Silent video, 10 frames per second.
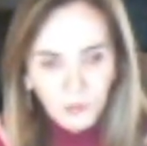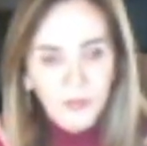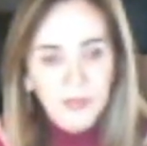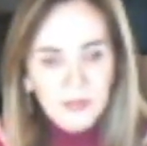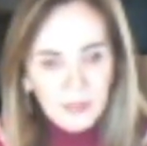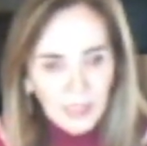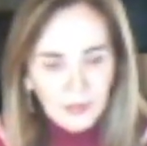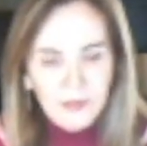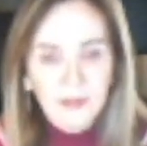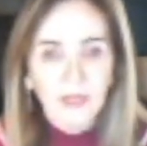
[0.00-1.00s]
you're in the
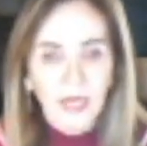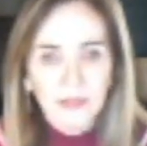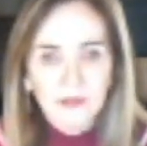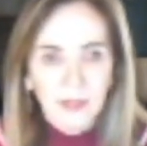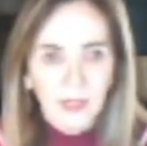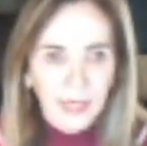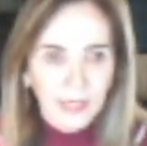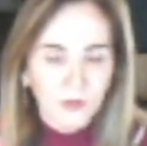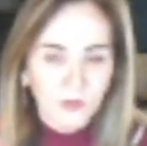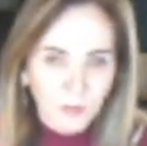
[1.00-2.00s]
stylist class and I
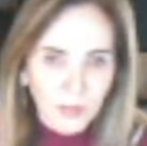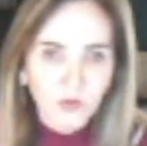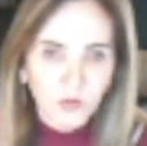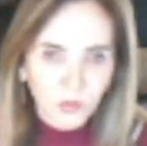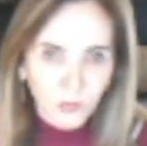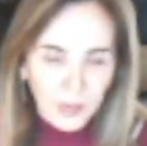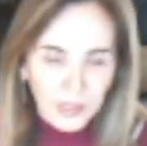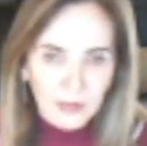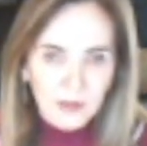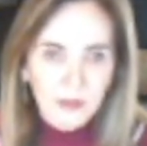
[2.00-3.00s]
had you measure your
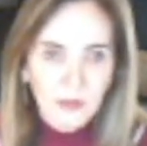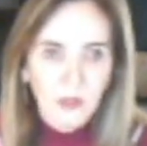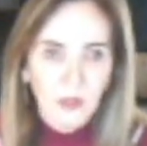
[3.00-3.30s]
waist,